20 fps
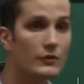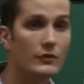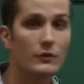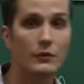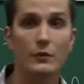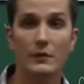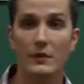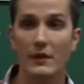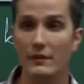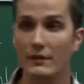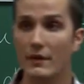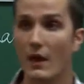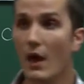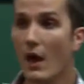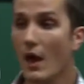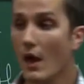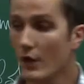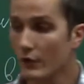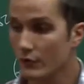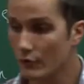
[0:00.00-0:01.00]
the two things.
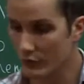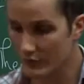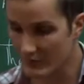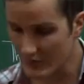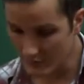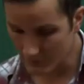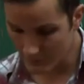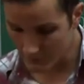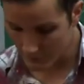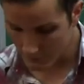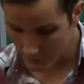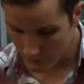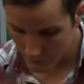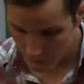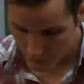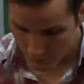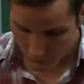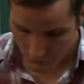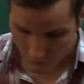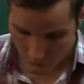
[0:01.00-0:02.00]
So these
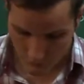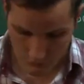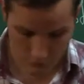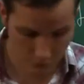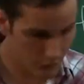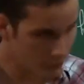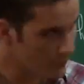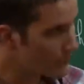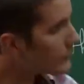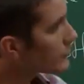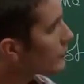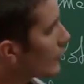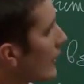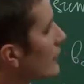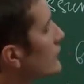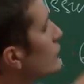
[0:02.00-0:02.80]
two, so,